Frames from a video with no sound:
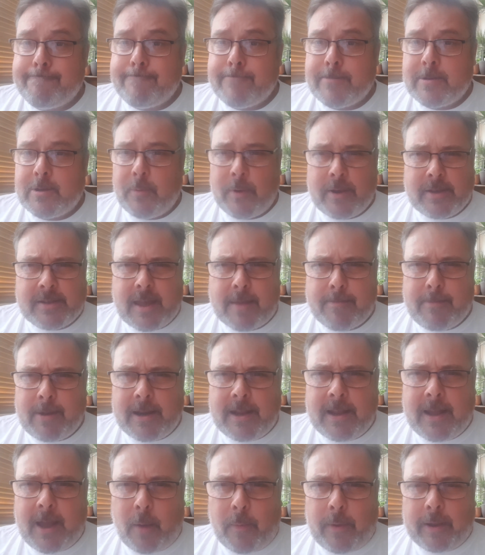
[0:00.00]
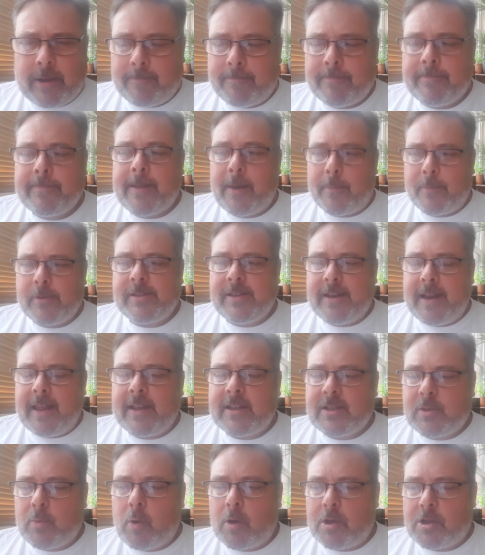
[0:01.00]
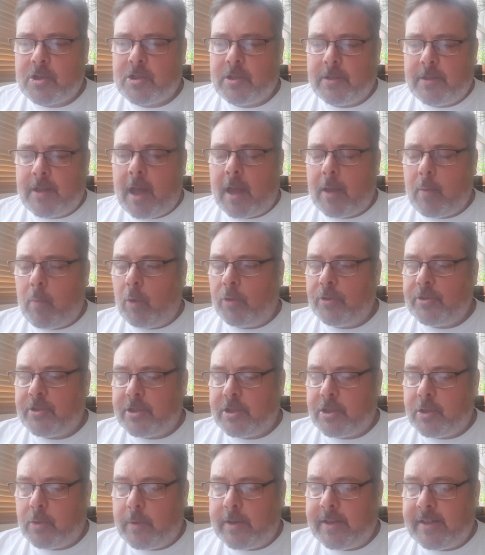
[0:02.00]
So where's that money going? That was the next question that I wanted to,